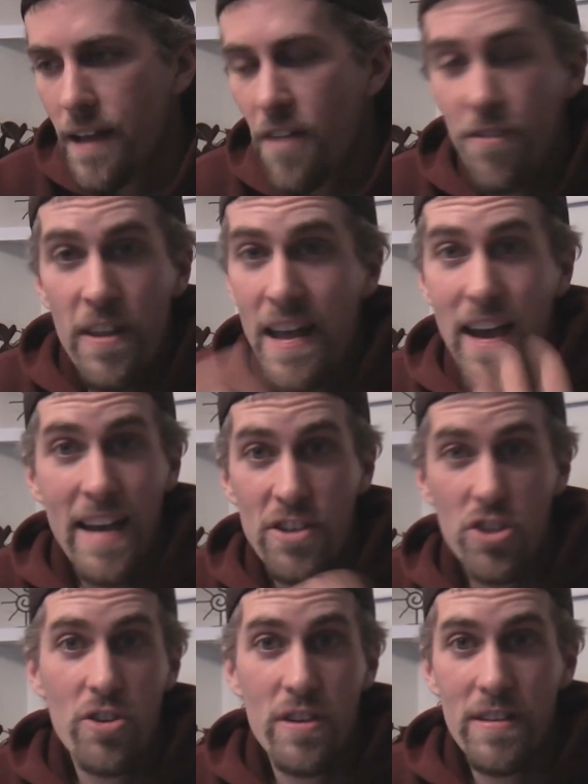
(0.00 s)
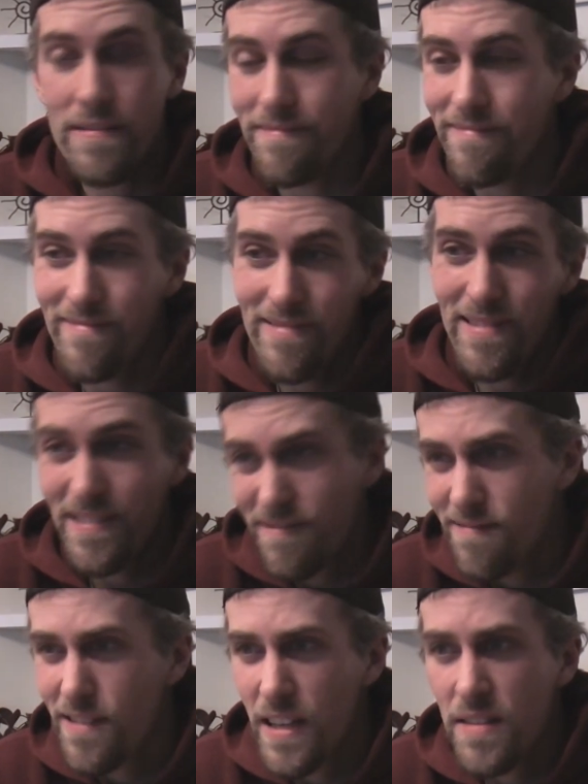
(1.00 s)
I feel that I should
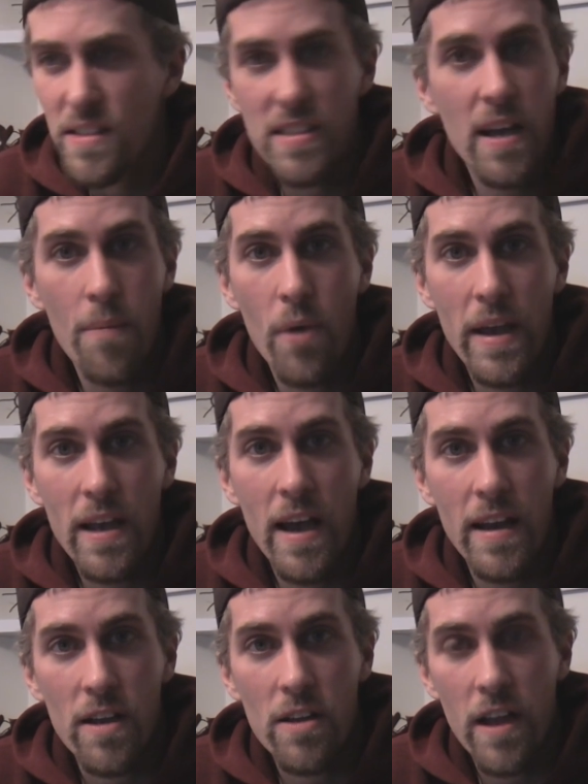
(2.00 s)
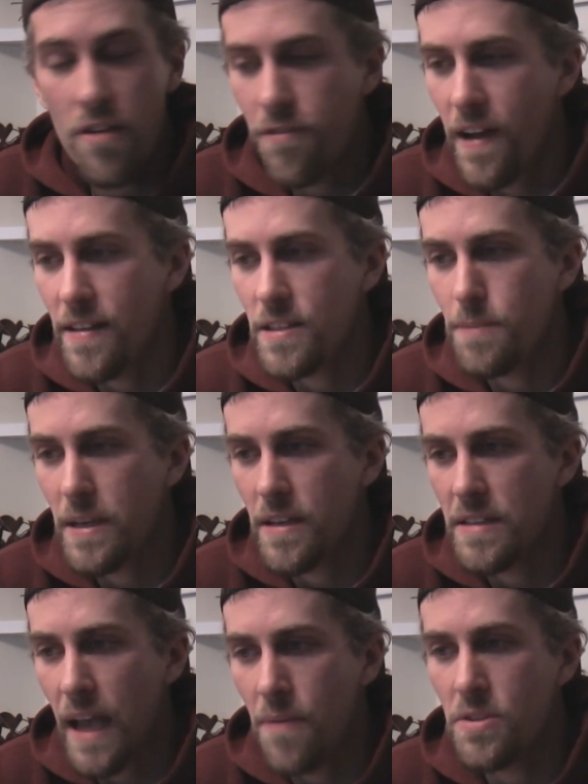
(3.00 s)
in some way kind of clarify this
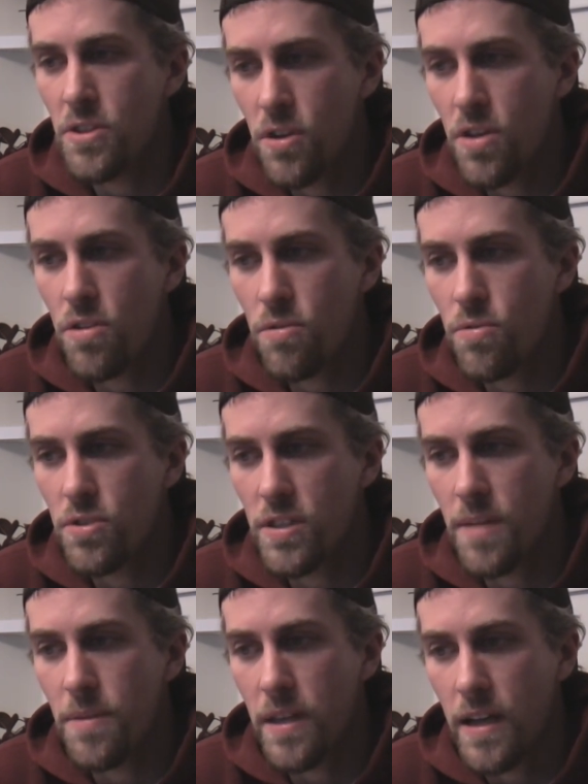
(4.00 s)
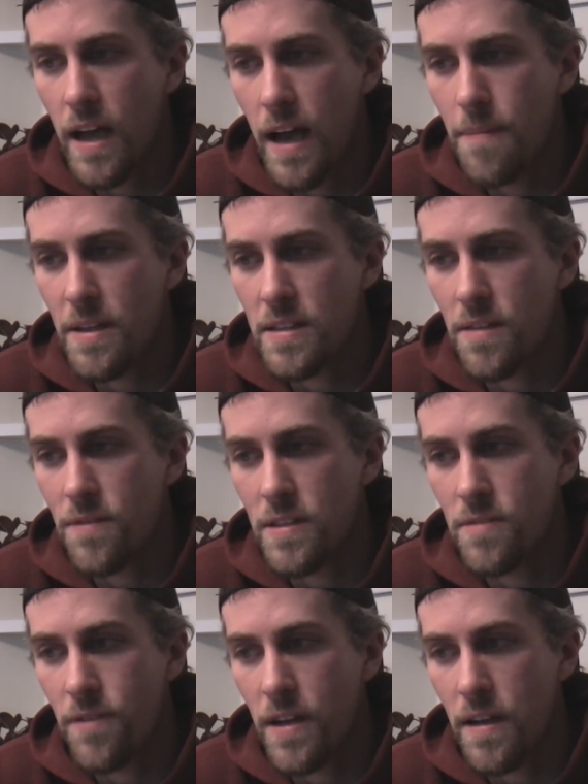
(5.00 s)
because I was looking through some of the comments of
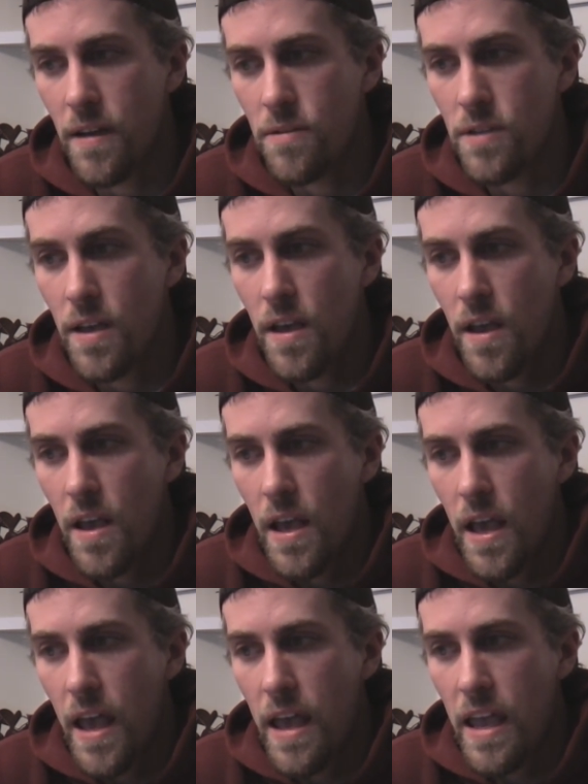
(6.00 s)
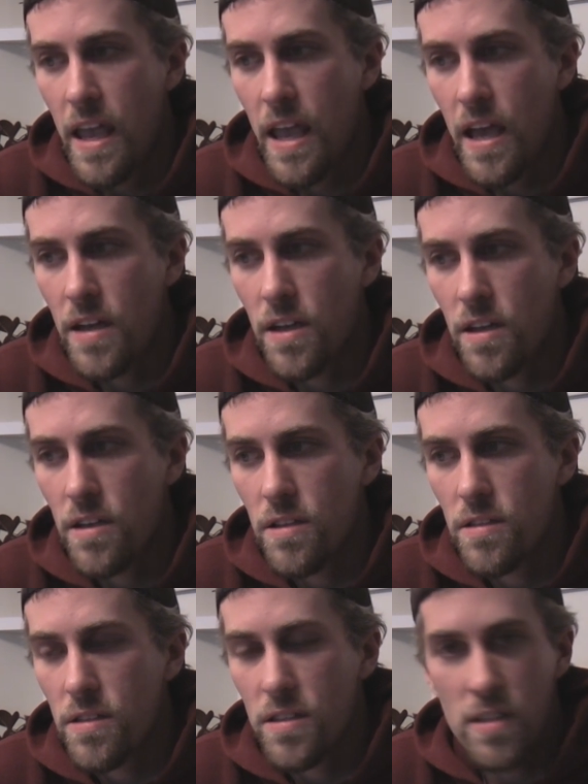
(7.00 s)
his videos and
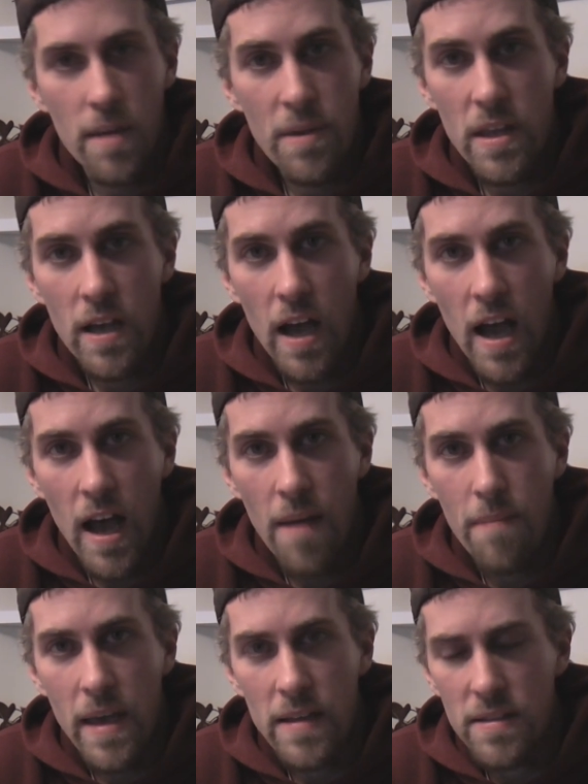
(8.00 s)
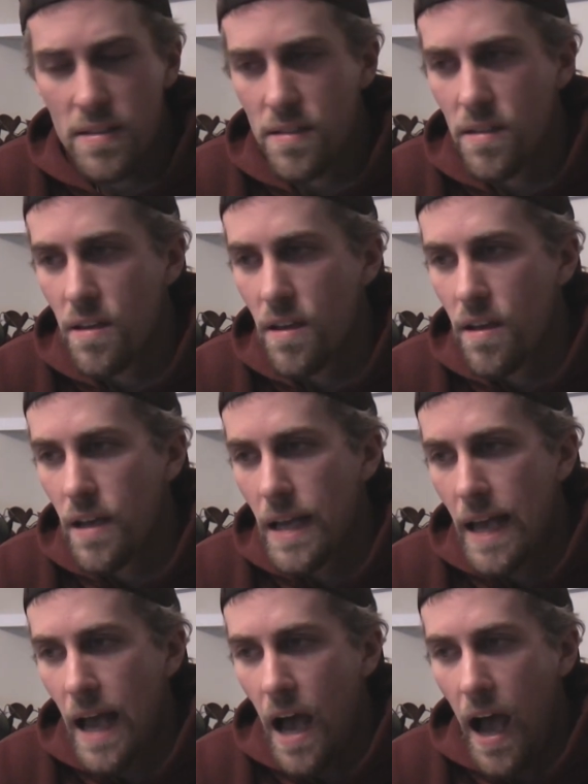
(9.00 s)
some of the comments
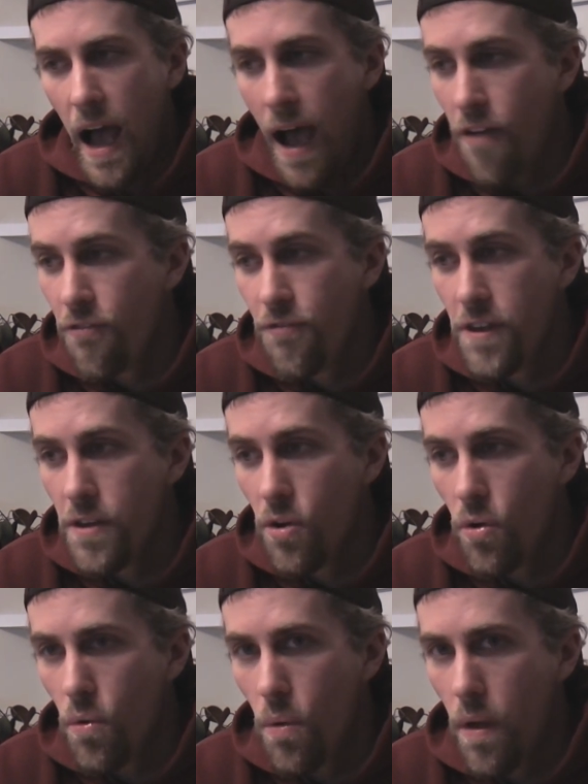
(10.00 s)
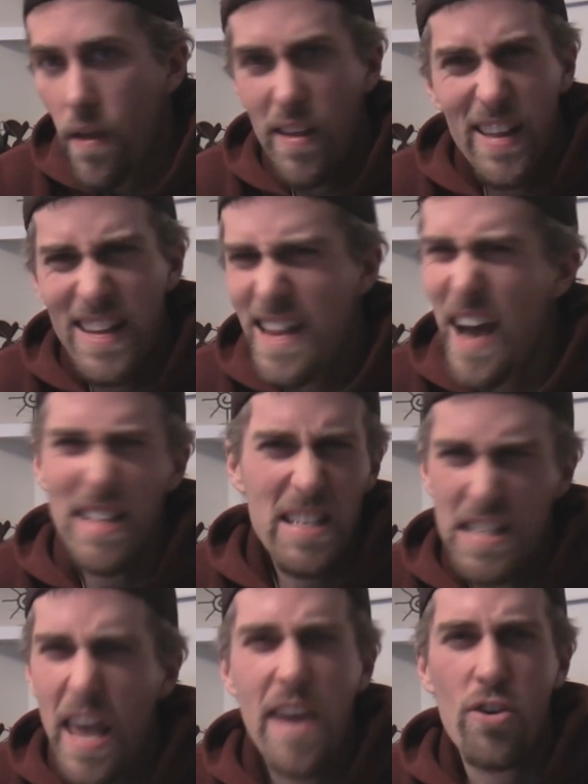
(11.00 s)
I feel not
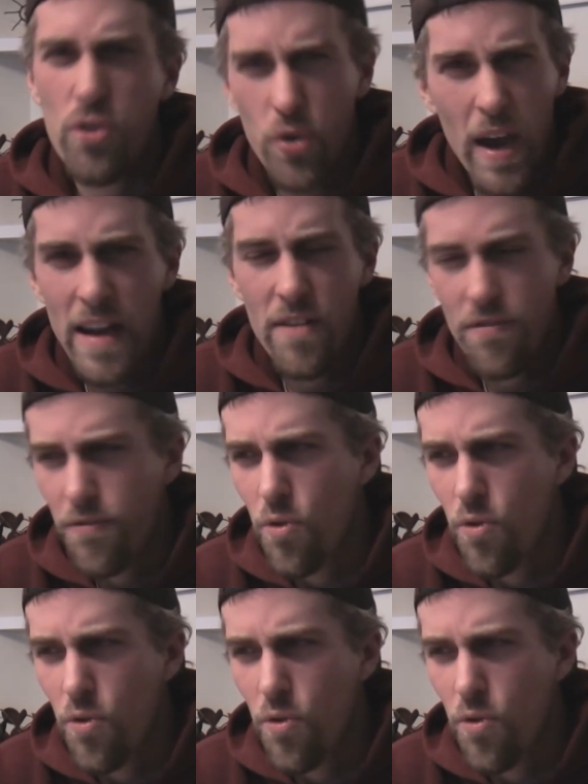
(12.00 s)
to take credit